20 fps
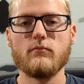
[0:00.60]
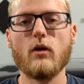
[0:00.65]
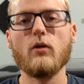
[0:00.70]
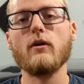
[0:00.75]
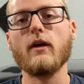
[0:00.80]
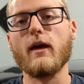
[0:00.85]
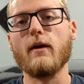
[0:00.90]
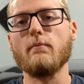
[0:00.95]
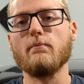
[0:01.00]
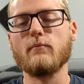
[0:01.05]

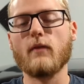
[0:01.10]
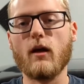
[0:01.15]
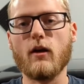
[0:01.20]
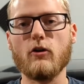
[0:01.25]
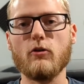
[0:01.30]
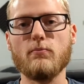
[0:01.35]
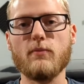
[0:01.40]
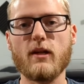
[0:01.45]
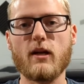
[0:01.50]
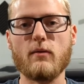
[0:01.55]
Okay, I
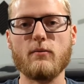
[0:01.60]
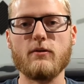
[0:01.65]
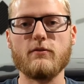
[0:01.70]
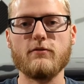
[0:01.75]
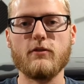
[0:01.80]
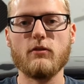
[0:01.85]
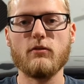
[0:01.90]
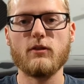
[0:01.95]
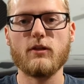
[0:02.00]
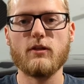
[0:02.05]
hope that I'm in
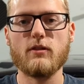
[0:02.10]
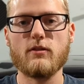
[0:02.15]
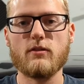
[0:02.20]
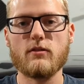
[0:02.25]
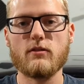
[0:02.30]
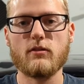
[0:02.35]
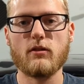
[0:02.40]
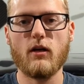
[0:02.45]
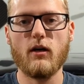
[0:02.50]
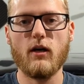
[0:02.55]

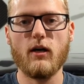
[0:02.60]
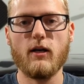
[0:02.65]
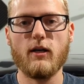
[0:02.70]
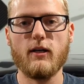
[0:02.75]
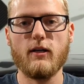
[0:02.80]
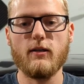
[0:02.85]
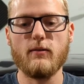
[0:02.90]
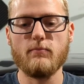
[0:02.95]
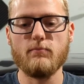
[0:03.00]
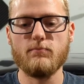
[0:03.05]
focus.
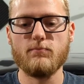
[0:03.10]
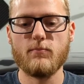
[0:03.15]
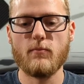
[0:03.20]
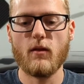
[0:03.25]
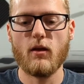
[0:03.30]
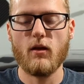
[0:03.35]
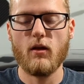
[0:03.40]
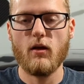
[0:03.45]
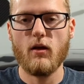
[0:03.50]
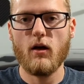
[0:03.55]
I
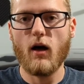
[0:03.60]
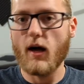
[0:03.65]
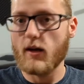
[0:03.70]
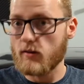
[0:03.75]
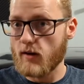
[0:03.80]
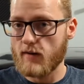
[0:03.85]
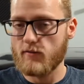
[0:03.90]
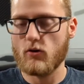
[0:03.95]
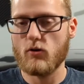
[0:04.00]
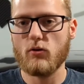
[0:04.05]

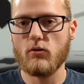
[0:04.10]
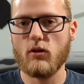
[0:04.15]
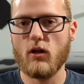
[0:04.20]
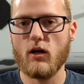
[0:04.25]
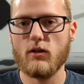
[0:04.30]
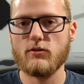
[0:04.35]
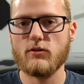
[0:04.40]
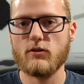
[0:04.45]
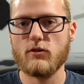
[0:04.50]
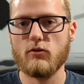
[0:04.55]
don't have a whole
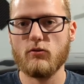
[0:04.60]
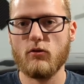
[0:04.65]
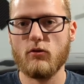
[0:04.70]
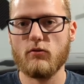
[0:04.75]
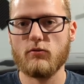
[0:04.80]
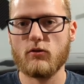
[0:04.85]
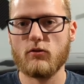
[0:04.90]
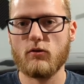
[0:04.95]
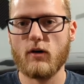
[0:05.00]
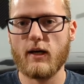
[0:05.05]
lot to go
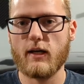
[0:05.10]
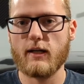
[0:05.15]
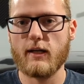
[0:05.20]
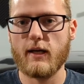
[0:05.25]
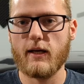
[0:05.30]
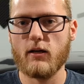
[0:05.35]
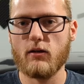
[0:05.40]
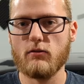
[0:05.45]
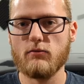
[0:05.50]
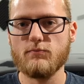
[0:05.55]
over right
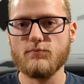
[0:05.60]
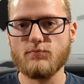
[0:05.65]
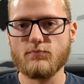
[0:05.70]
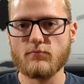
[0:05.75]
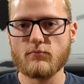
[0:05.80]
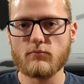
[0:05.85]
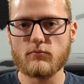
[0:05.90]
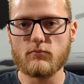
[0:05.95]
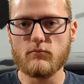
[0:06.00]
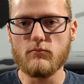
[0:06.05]
now.
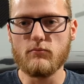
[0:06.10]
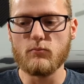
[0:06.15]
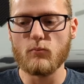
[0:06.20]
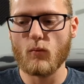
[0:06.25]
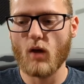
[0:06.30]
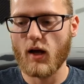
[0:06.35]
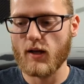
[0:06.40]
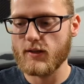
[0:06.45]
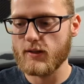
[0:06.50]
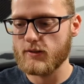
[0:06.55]

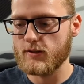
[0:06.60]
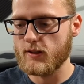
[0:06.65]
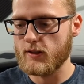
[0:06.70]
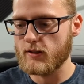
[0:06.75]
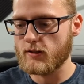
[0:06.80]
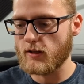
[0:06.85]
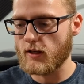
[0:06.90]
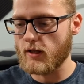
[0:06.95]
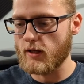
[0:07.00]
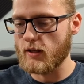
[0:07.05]
I did
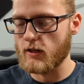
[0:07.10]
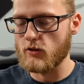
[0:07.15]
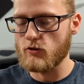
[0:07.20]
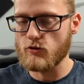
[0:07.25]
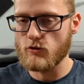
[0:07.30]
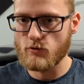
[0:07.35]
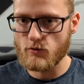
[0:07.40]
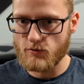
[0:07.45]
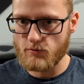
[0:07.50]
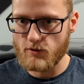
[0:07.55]
get a
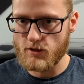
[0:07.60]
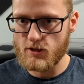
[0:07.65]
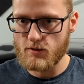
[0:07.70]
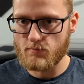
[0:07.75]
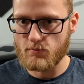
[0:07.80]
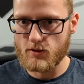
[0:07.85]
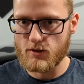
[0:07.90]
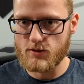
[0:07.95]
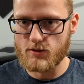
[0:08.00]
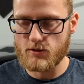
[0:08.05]
new
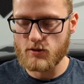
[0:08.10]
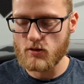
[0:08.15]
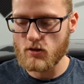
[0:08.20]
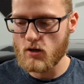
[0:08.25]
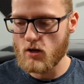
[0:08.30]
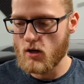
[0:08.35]
3D printer,